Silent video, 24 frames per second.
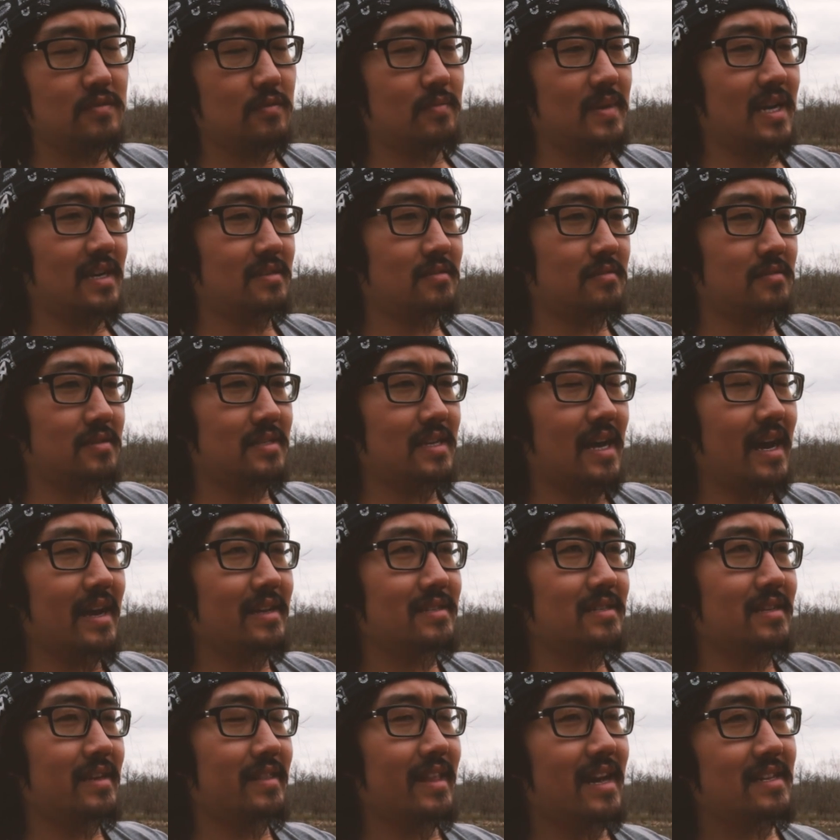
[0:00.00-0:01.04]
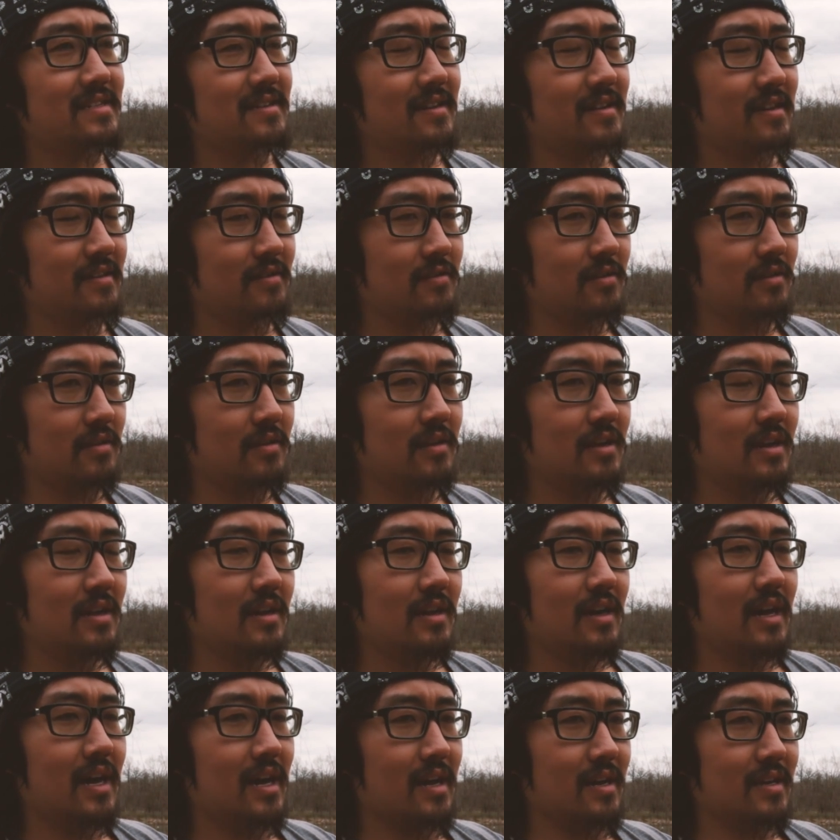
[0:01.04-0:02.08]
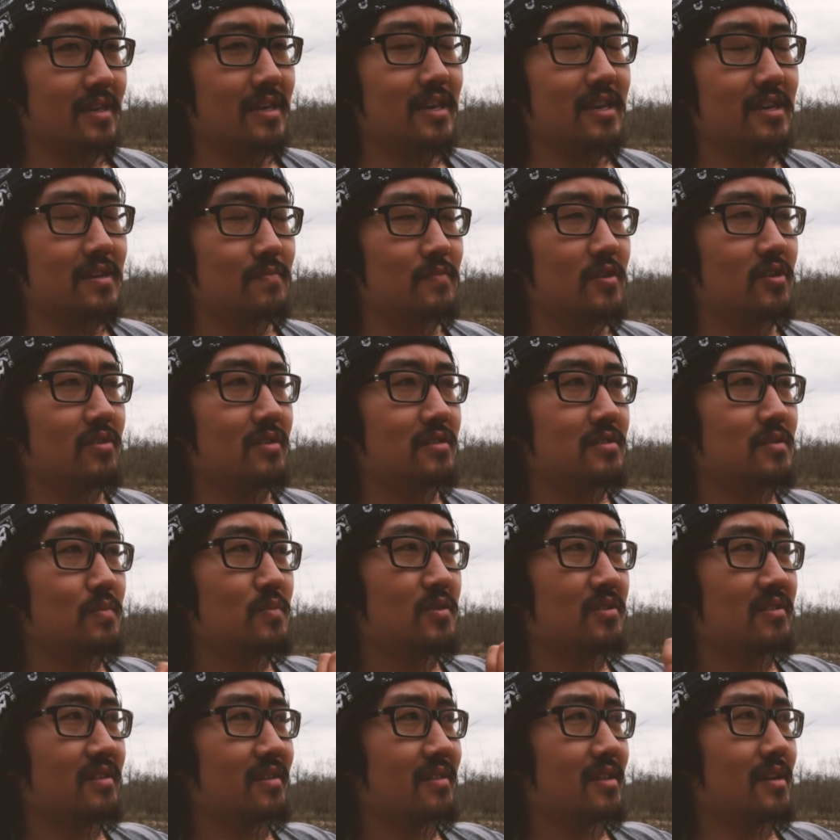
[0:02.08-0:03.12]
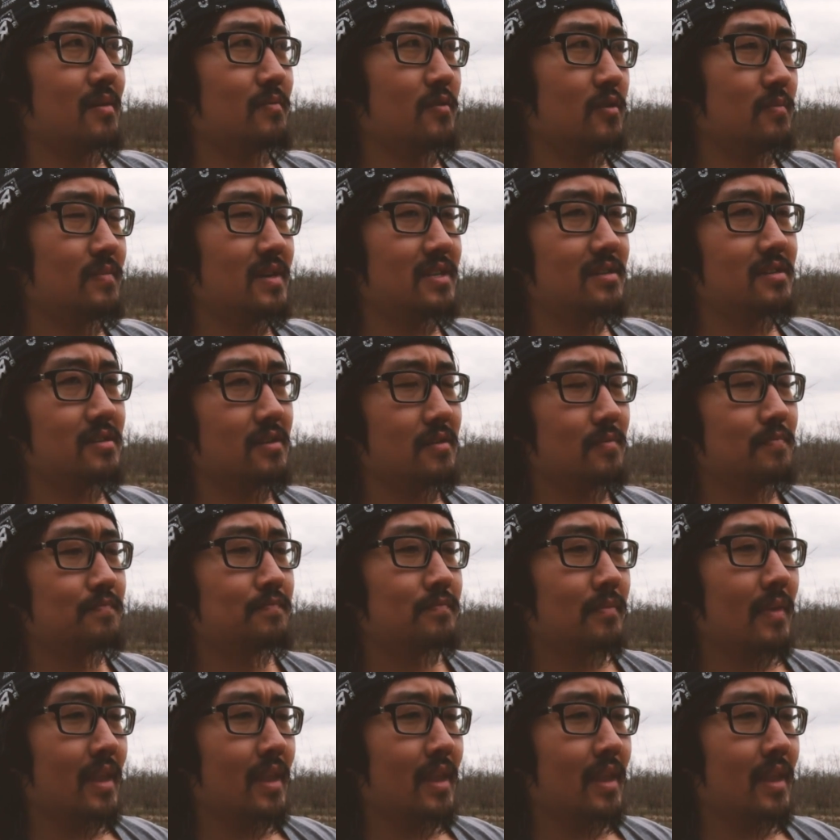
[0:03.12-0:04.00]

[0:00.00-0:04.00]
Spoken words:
from exercise, and that's another key component to building that momentum.